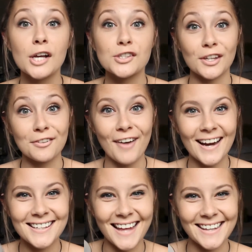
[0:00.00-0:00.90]
So the
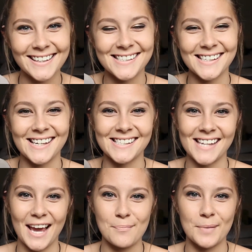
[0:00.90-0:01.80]
fact that this is
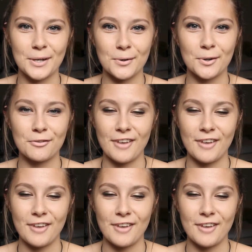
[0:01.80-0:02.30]
a mineral